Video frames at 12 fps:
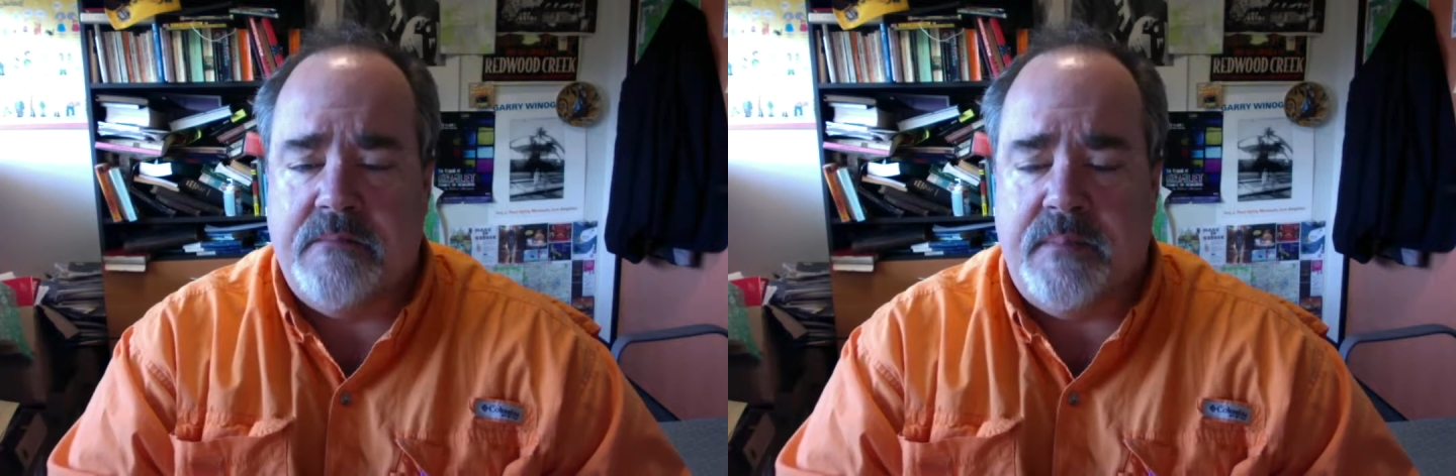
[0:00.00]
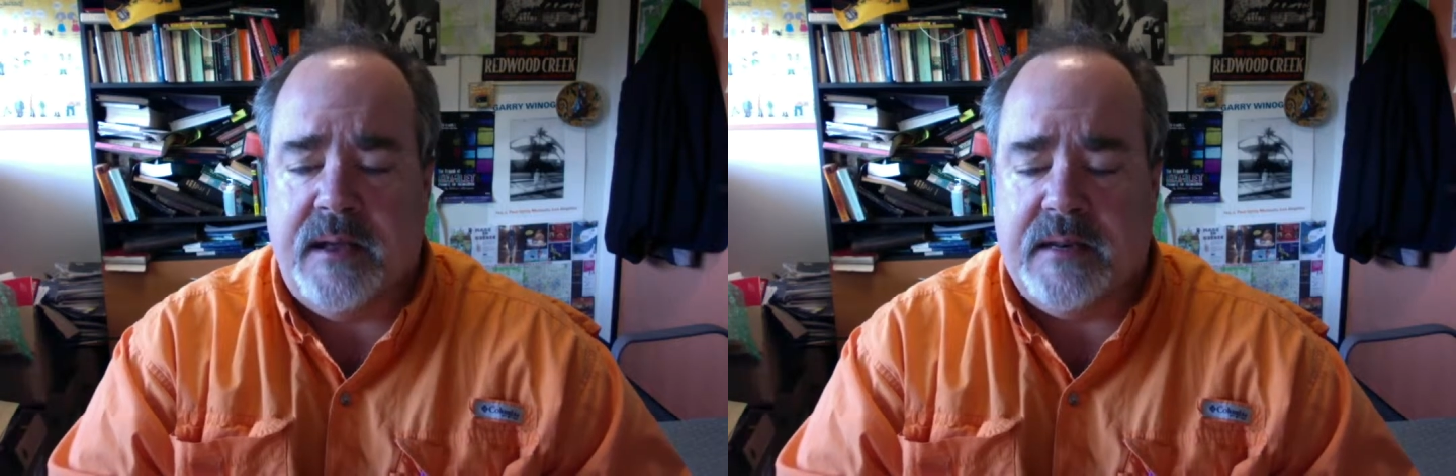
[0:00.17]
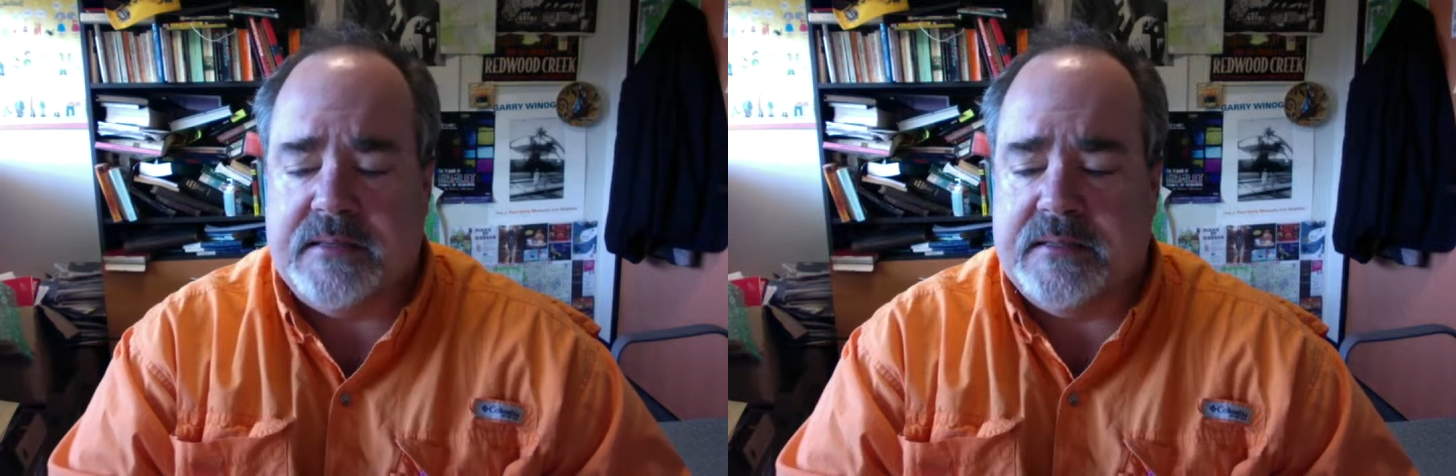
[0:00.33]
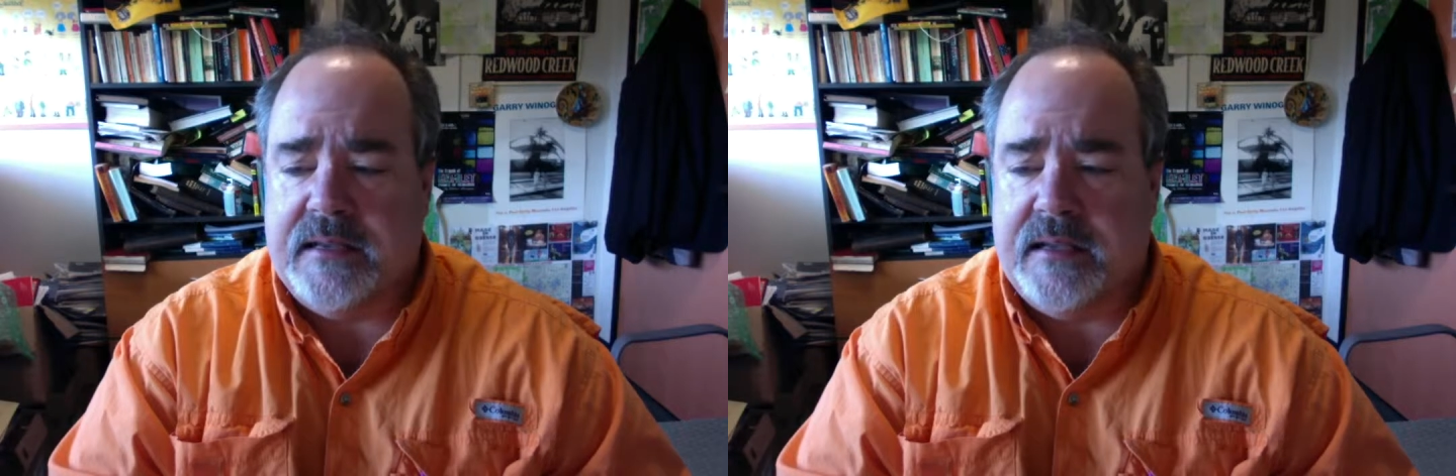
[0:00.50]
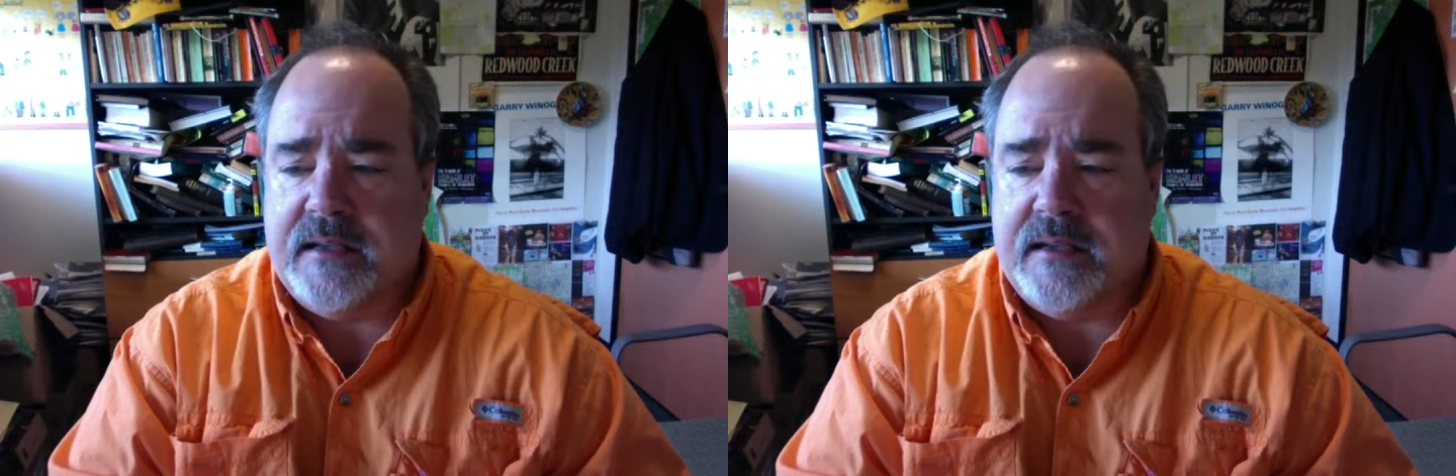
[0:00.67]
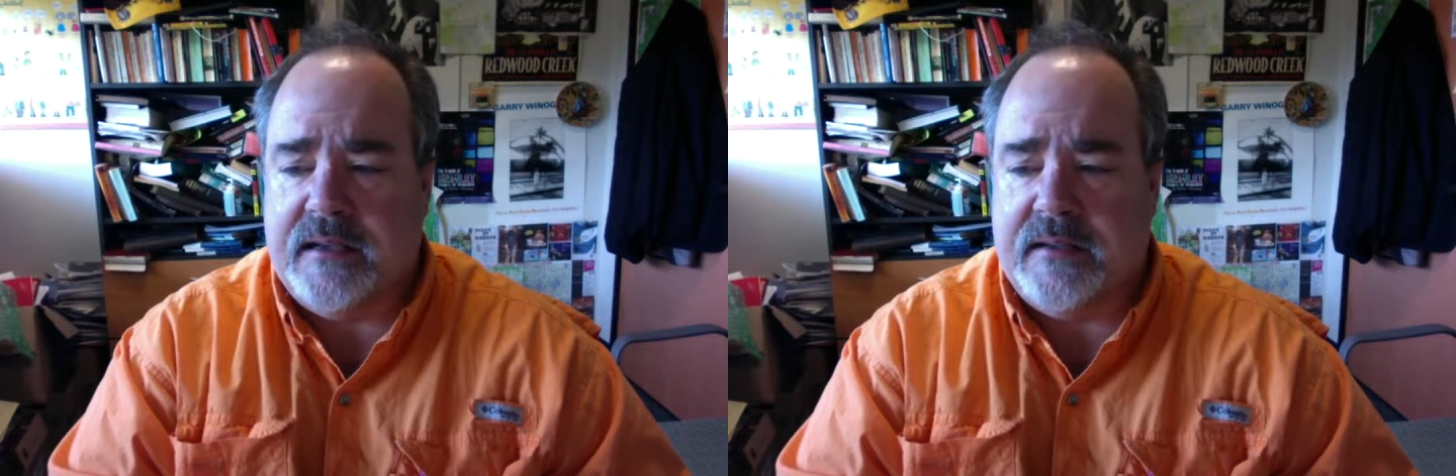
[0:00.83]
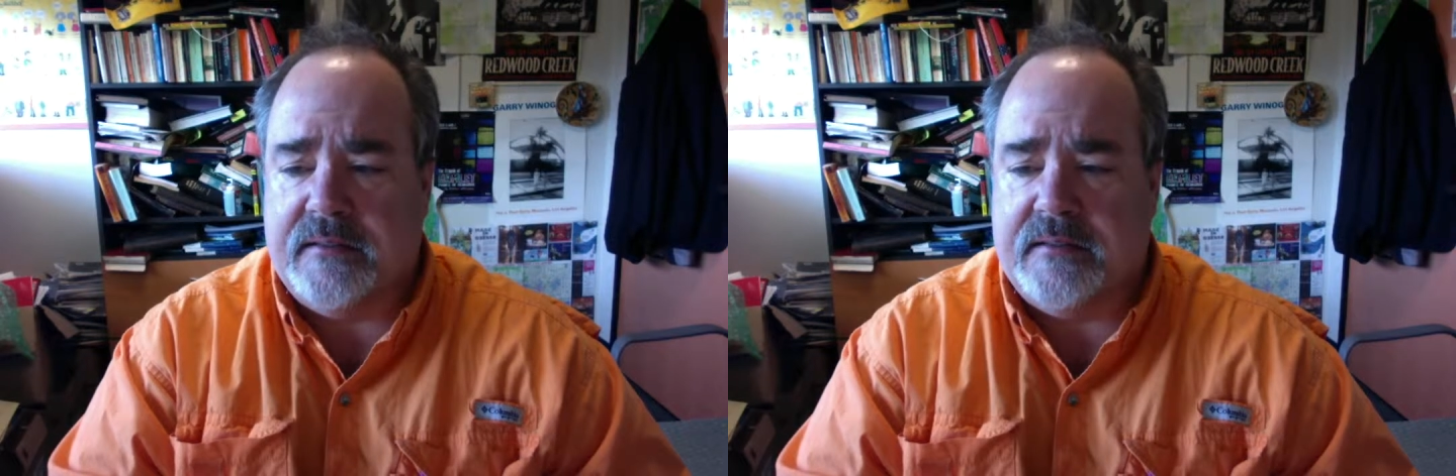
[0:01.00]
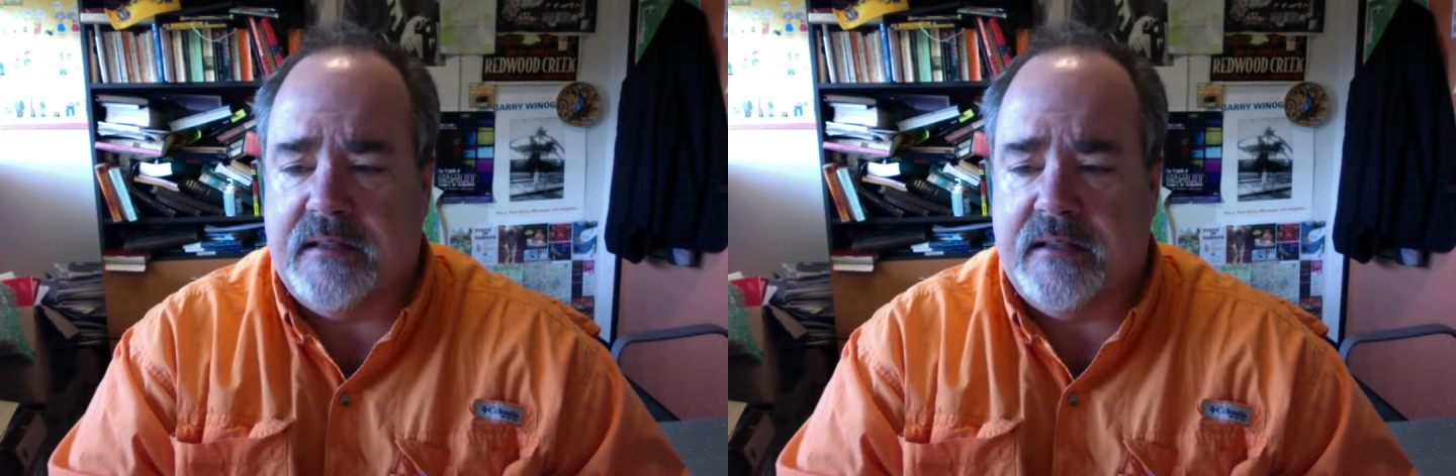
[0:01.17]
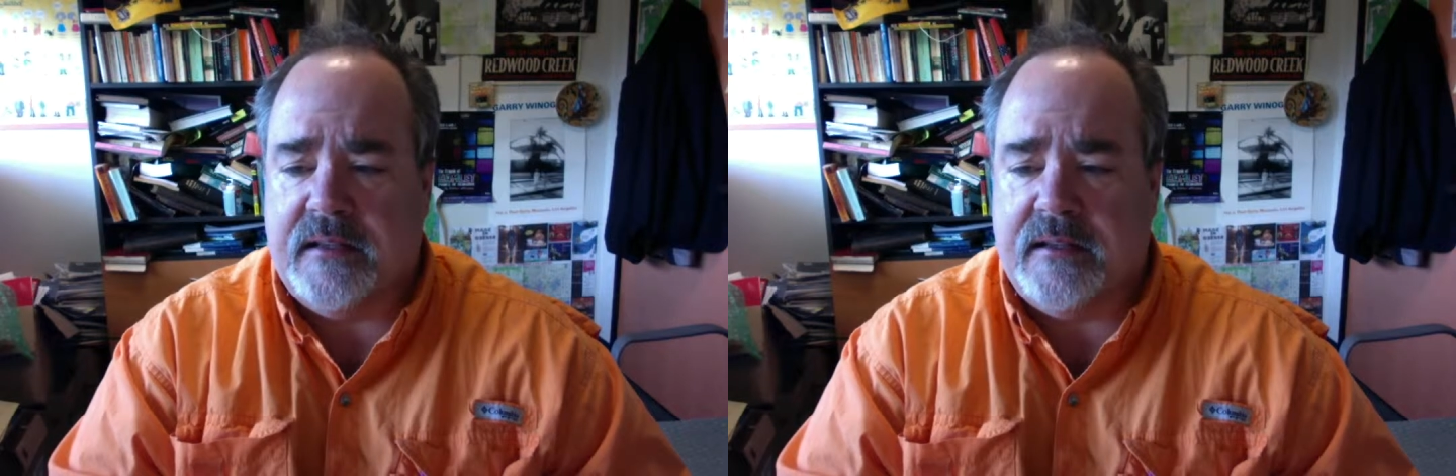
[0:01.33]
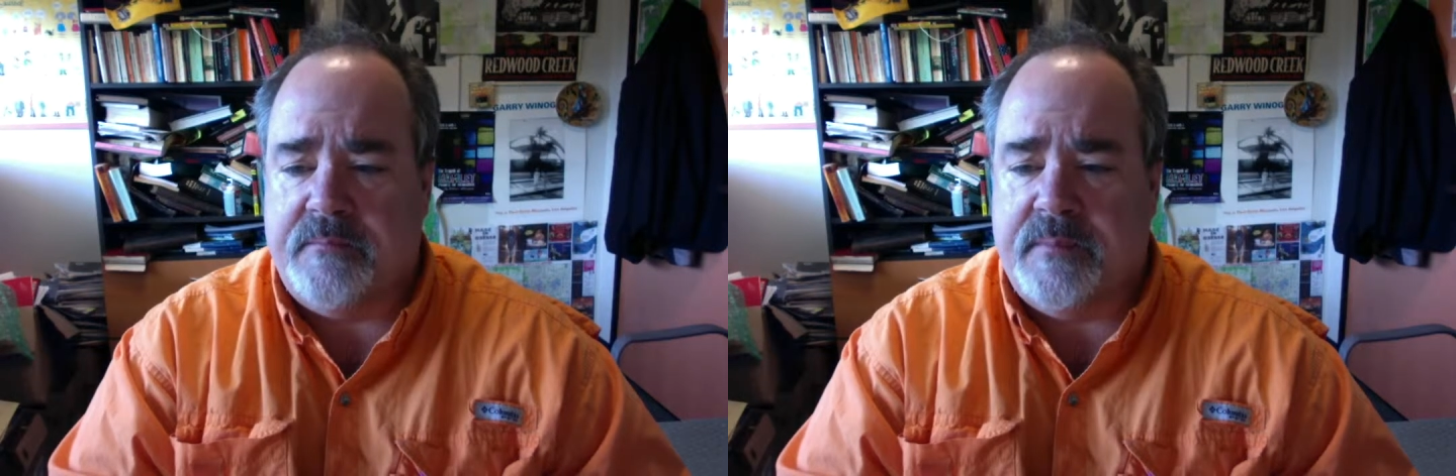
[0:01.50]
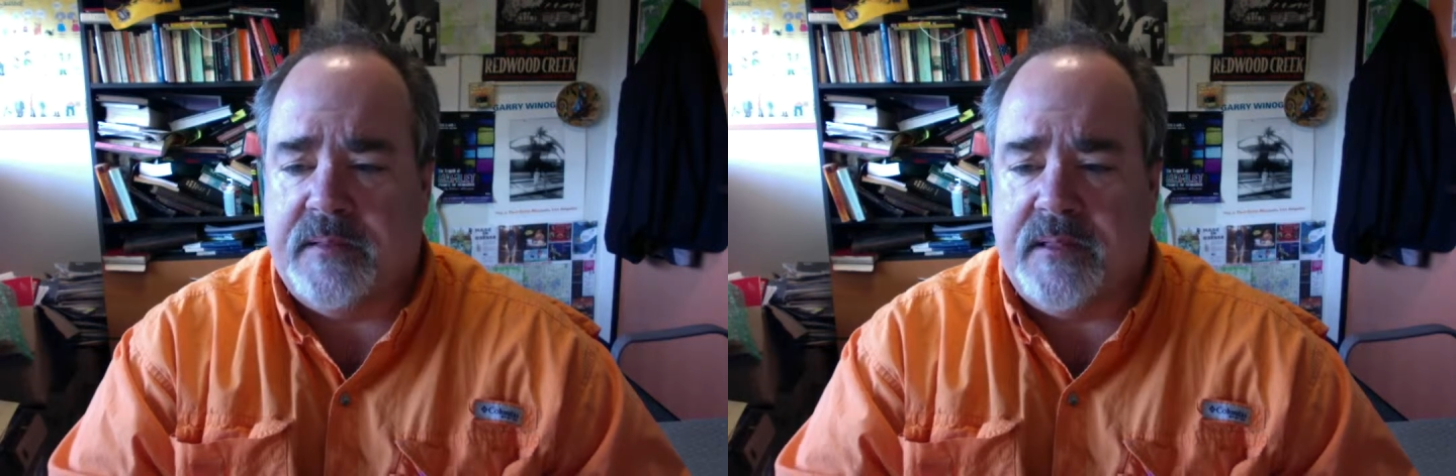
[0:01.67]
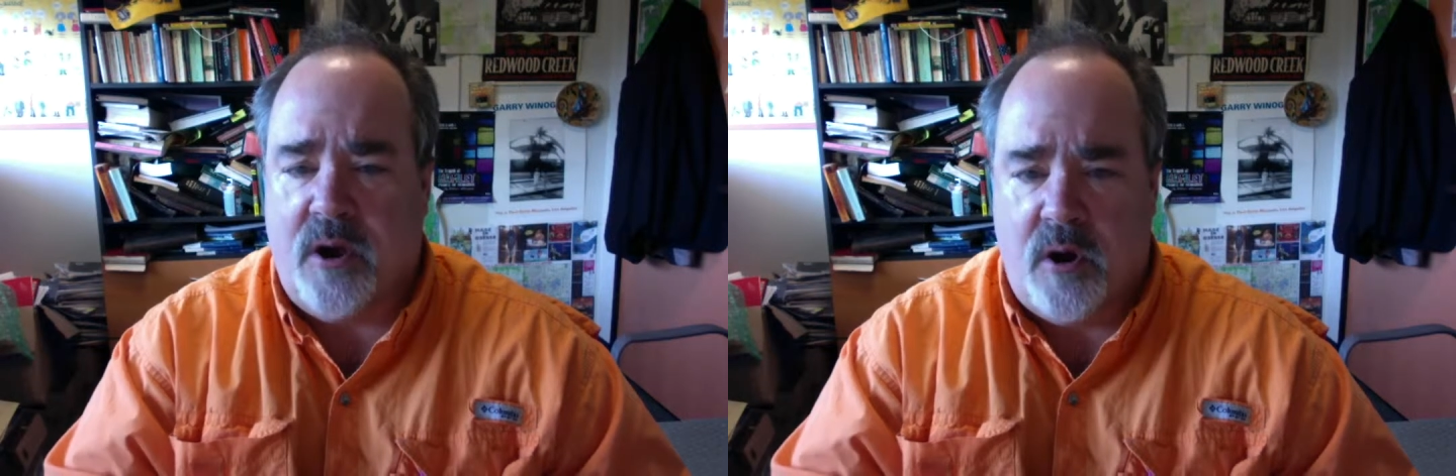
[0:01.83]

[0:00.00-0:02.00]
but the